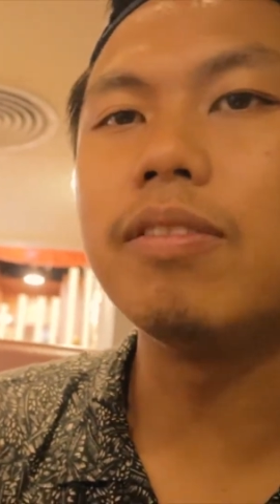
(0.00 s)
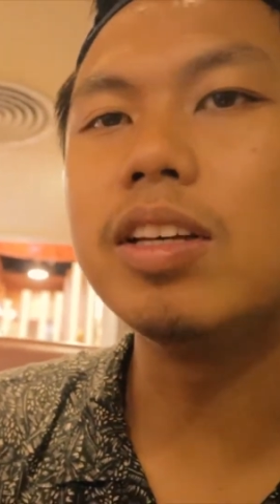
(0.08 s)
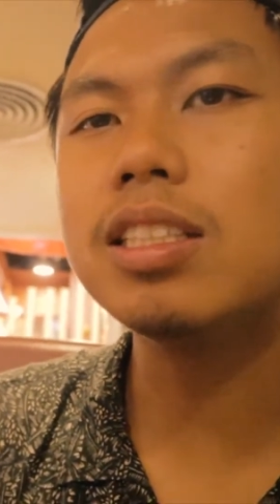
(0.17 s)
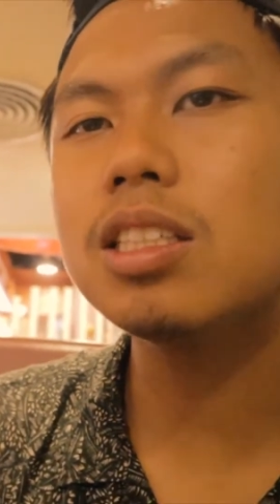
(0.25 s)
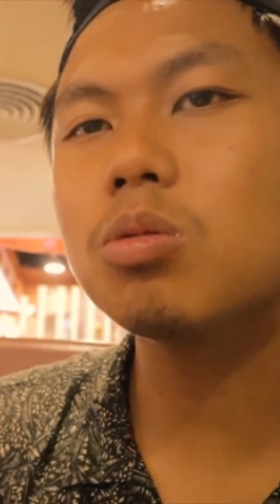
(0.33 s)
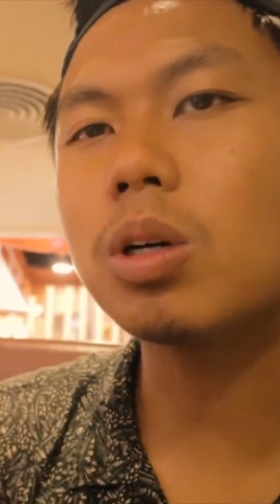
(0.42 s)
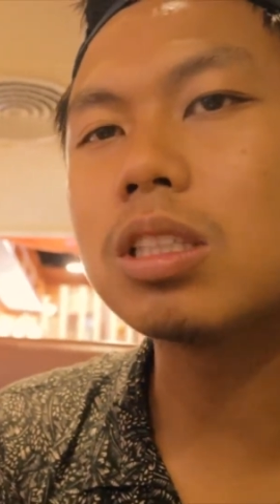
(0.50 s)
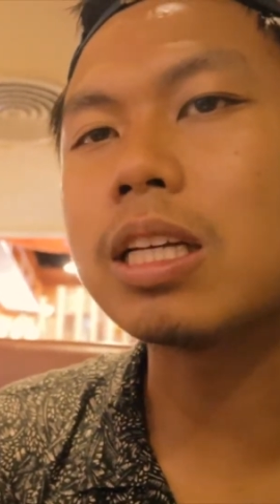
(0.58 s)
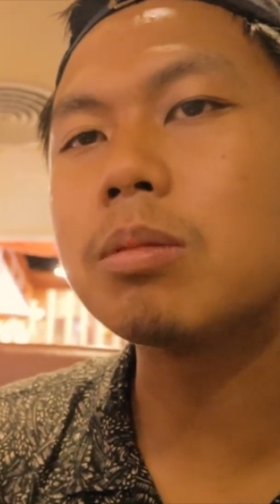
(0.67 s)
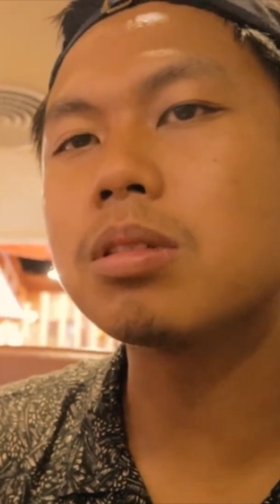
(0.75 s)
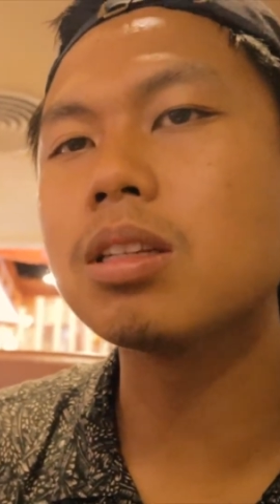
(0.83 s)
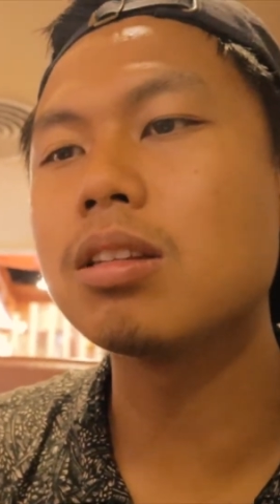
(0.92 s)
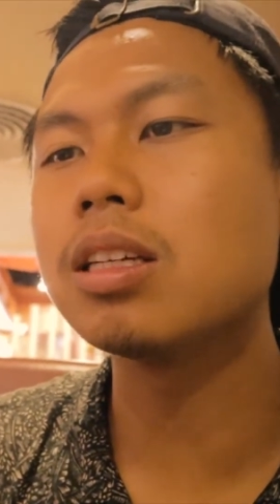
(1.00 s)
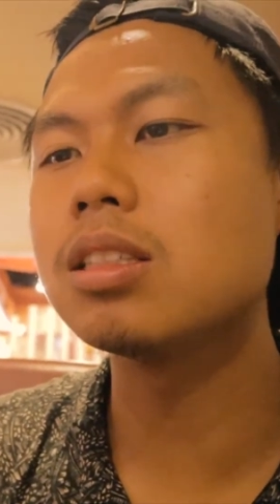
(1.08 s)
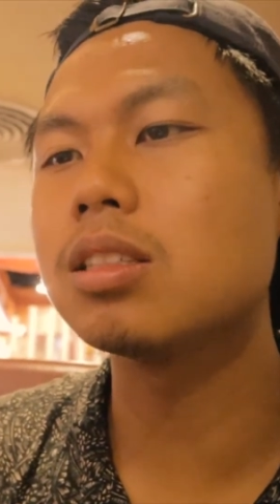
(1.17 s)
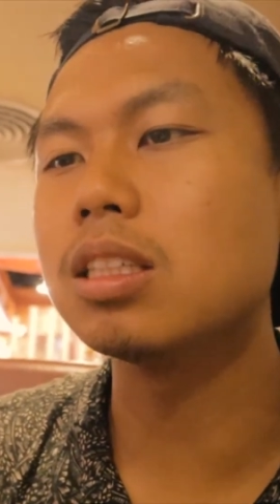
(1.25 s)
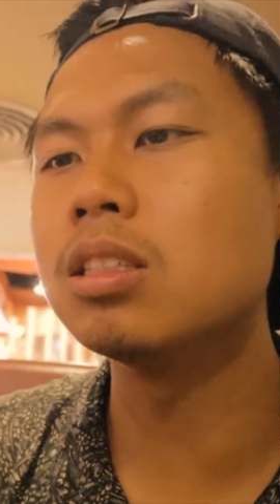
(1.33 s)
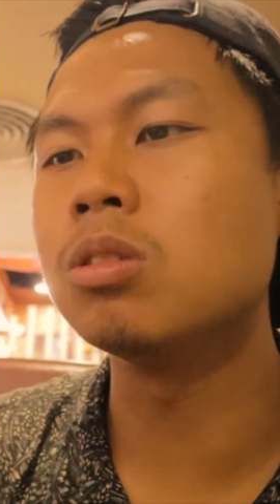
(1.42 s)
If this is what Samson
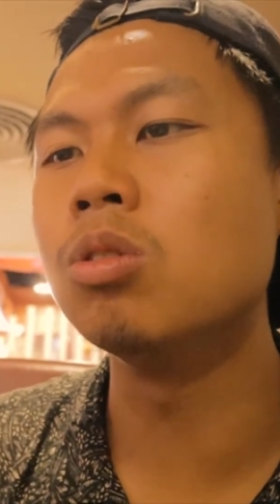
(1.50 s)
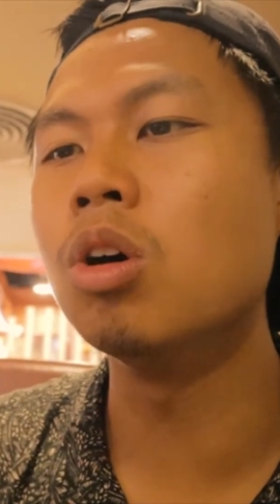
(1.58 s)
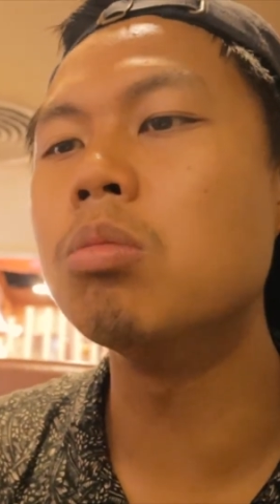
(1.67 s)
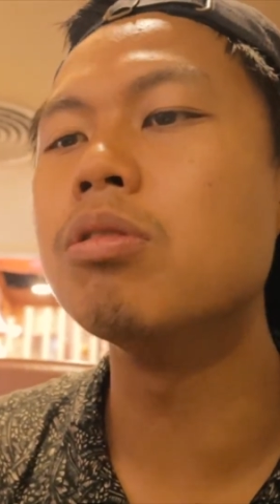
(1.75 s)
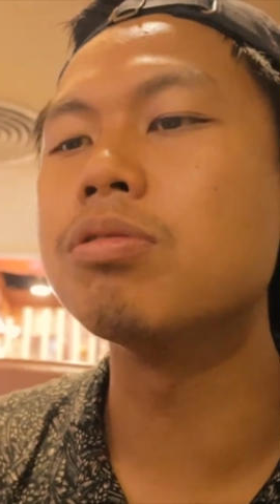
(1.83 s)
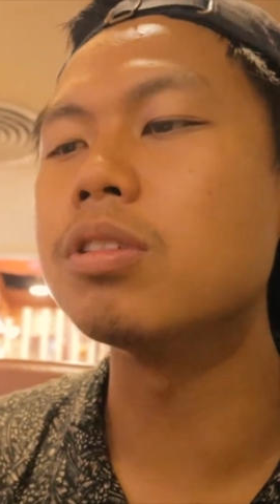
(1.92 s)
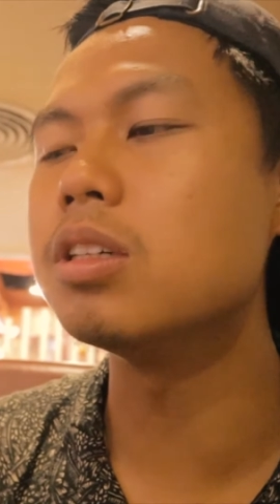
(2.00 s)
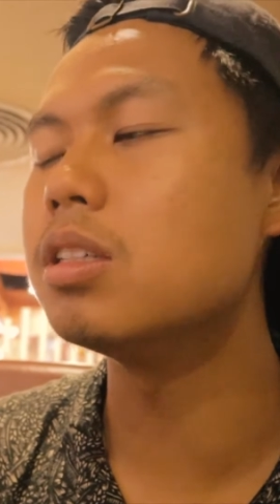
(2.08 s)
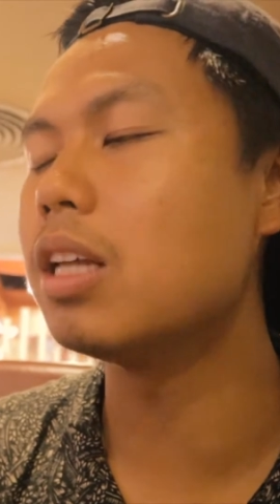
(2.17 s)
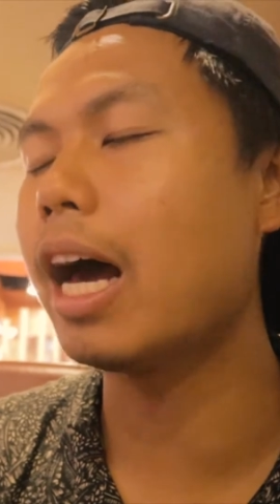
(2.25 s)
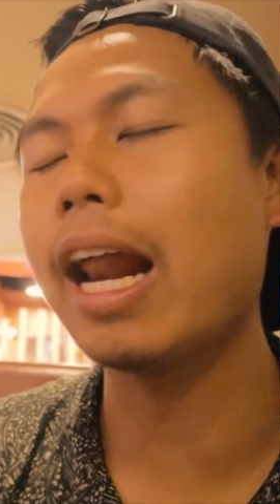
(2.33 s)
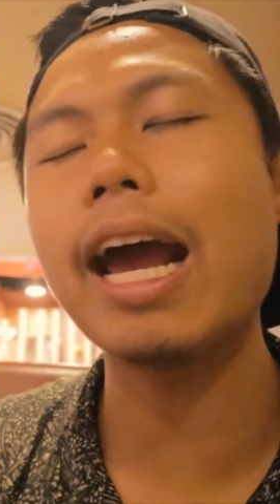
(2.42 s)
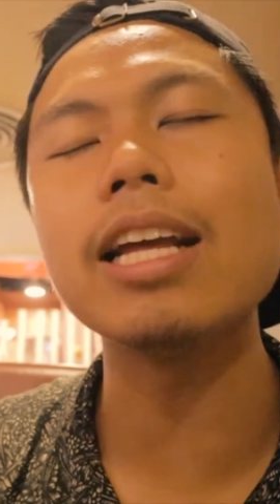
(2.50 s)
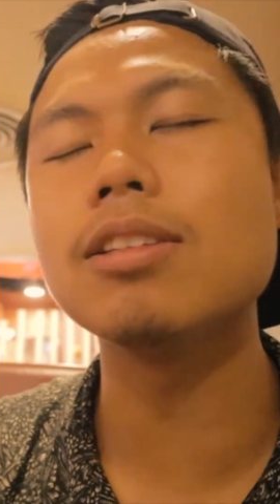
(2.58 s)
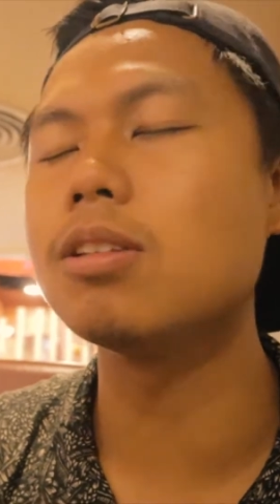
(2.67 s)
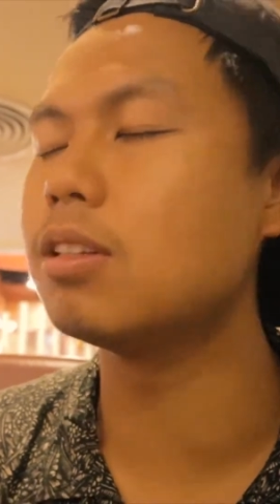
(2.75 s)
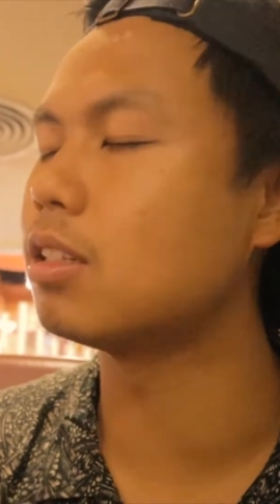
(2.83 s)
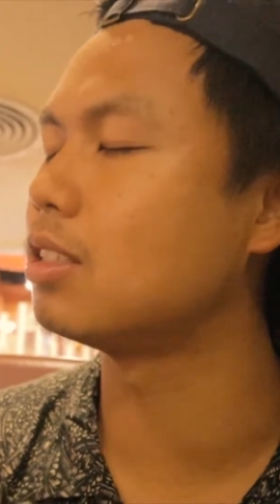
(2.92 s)
thinks is normal food, I hate
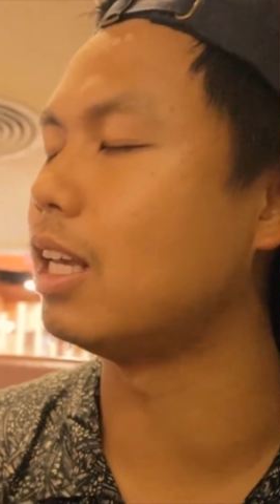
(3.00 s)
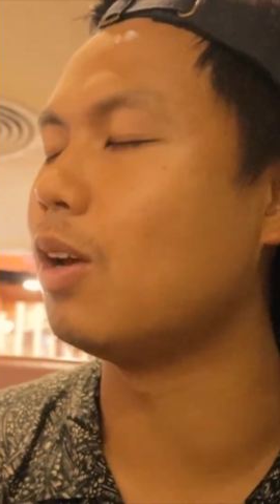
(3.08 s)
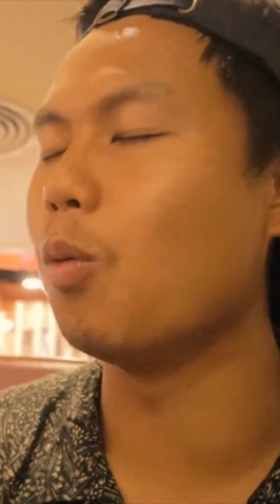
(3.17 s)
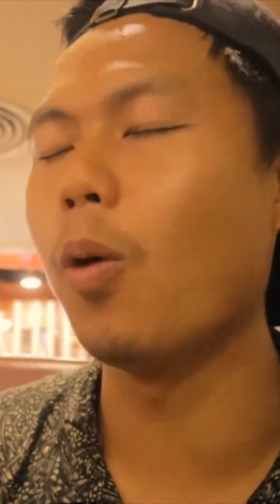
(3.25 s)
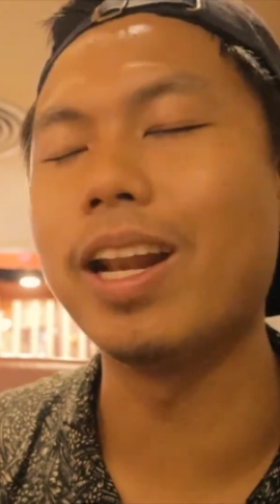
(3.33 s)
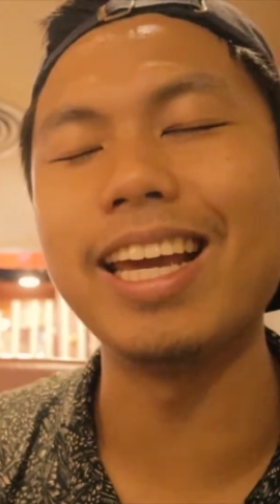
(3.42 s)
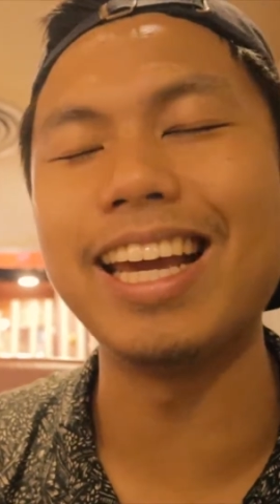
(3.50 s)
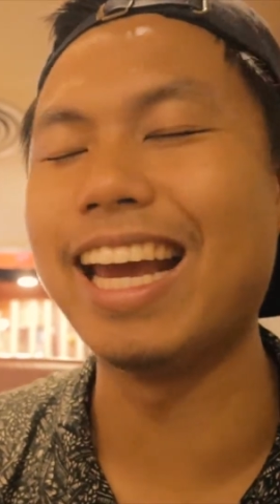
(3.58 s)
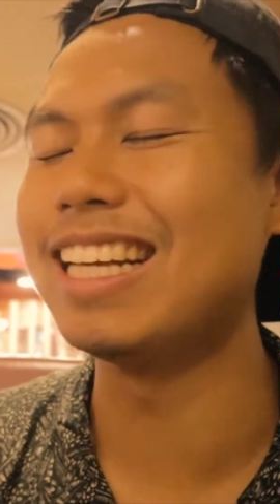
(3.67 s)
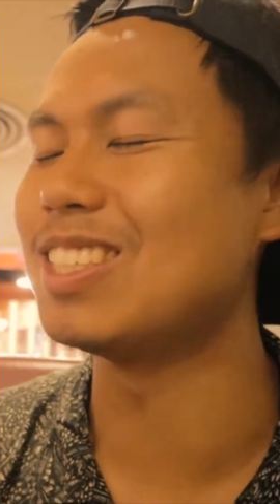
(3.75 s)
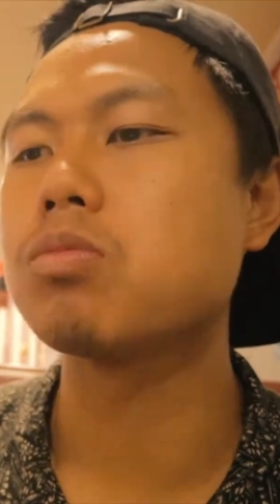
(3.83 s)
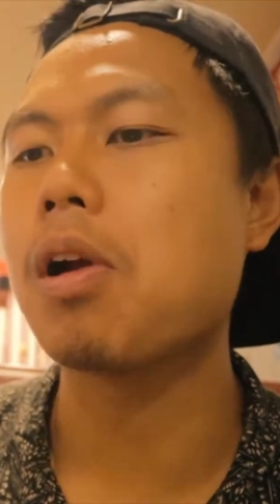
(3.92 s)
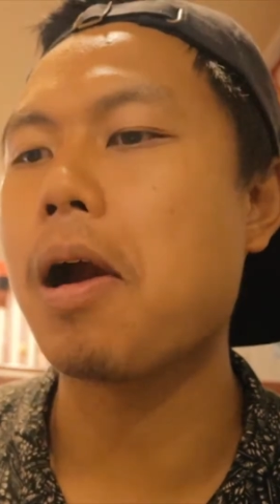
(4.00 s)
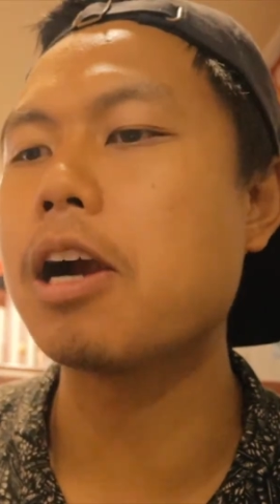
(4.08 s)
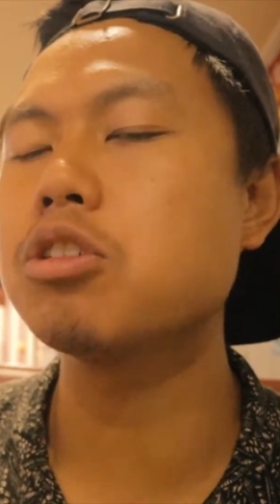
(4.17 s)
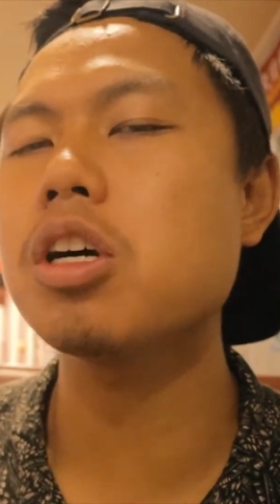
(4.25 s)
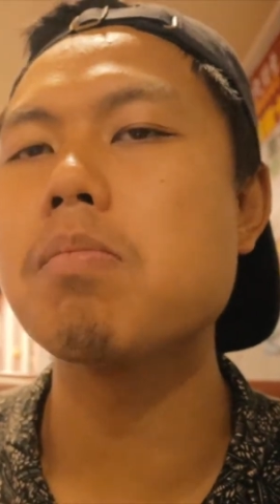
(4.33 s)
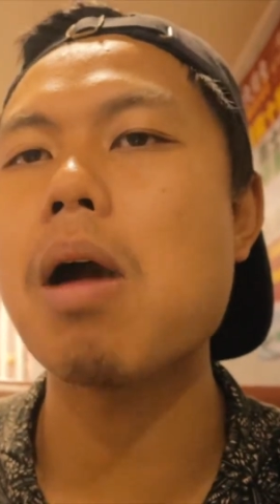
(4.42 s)
to see what he eats.
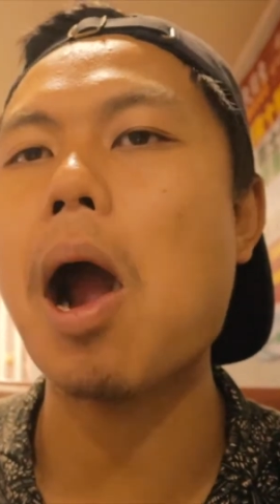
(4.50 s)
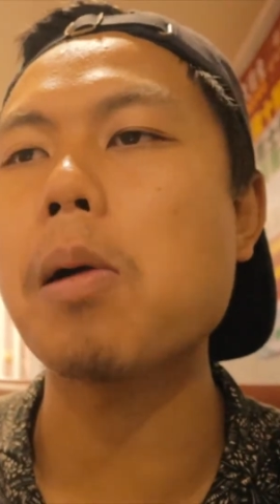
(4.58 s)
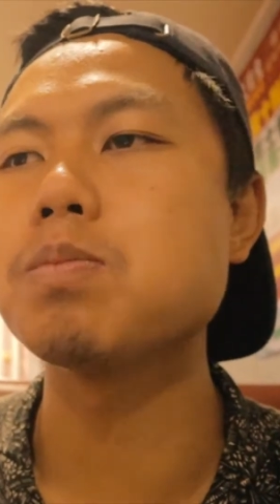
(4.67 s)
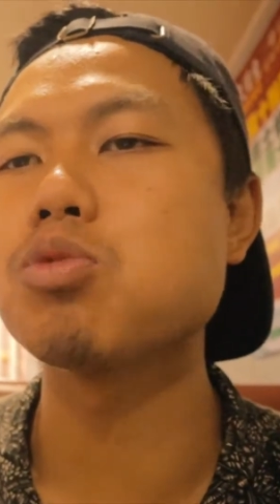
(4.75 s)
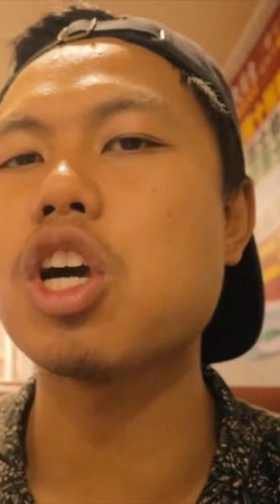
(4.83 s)
It's not bad.